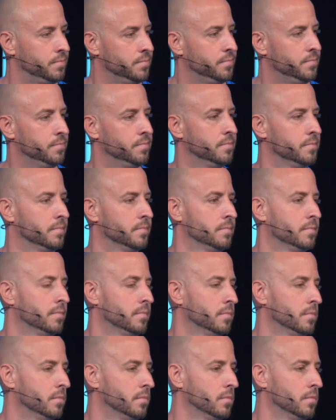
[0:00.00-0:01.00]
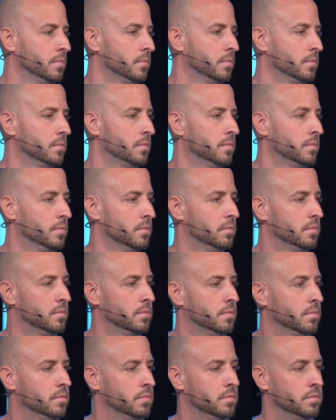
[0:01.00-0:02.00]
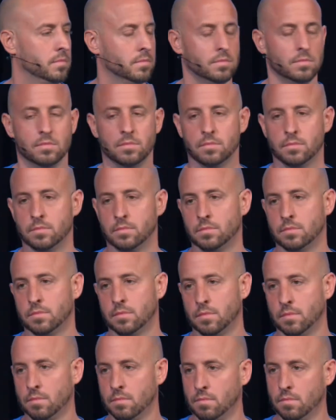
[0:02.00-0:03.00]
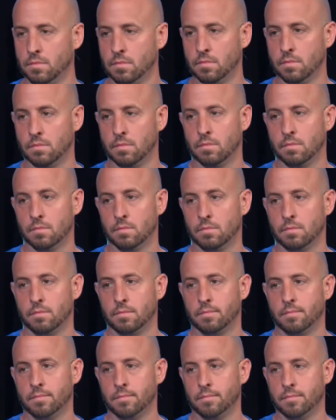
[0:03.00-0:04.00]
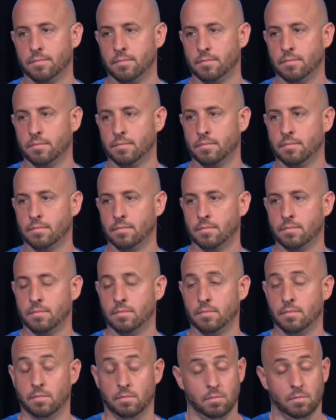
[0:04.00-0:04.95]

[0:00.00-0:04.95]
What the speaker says: No one is speaking in this clip.